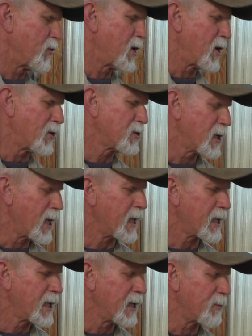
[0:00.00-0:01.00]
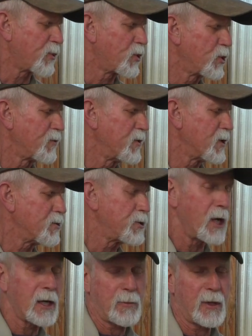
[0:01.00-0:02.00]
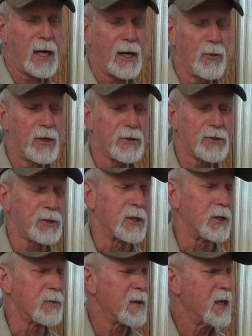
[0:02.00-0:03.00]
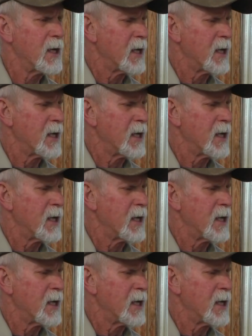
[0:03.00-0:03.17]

theirs, and I can't prove this yet, but I will soon,